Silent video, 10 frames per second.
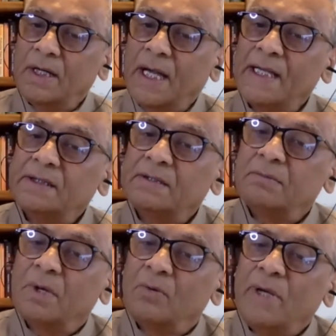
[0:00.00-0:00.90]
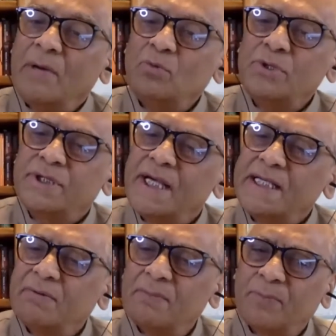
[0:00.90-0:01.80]
as we have to
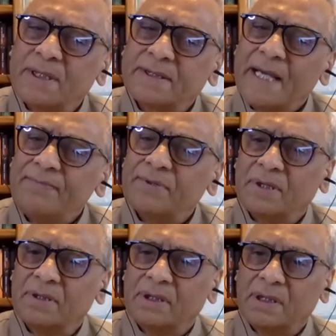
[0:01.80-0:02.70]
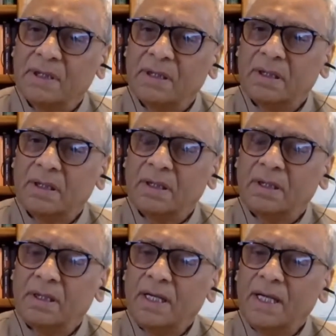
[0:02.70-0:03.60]
change our perception.
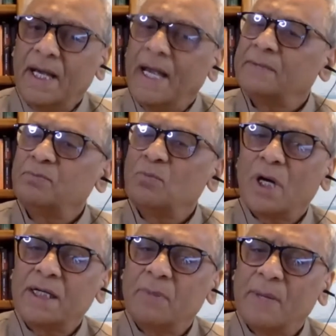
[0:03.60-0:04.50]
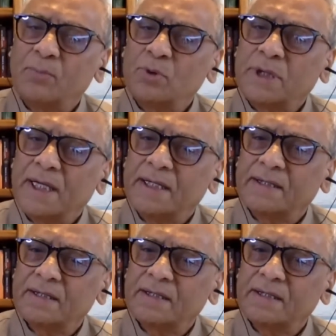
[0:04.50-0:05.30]
As Morari Bapu says,